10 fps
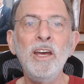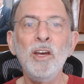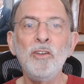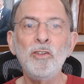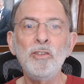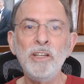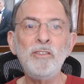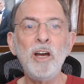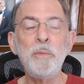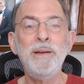So let's
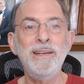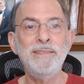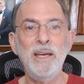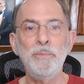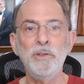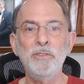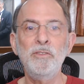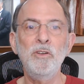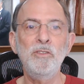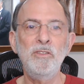talk about an example. So
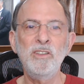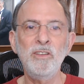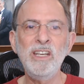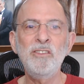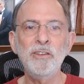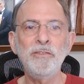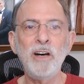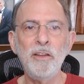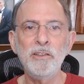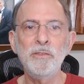it's easier to follow
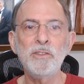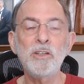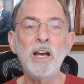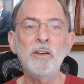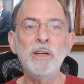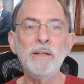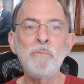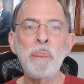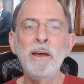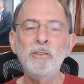this if it's concrete.
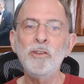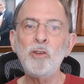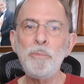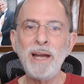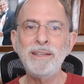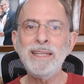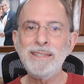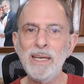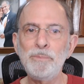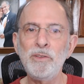So let's go back to the
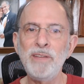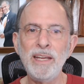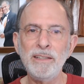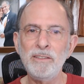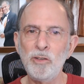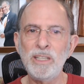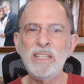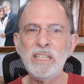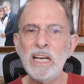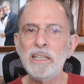example of that sort of
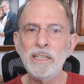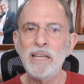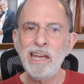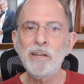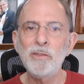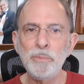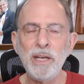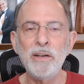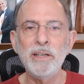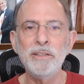yelling, angry
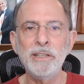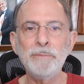parent, right?